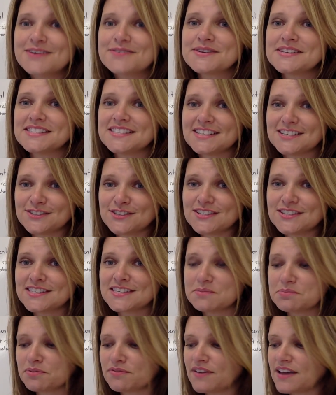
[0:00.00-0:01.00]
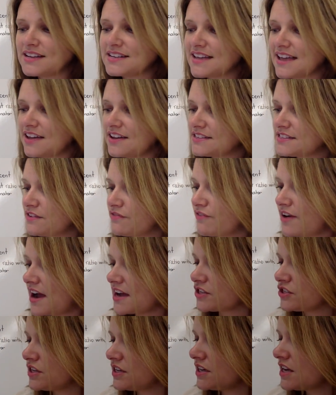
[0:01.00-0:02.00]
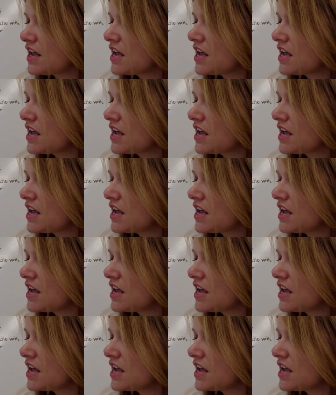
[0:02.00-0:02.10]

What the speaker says: We still just simplify it down as a fraction.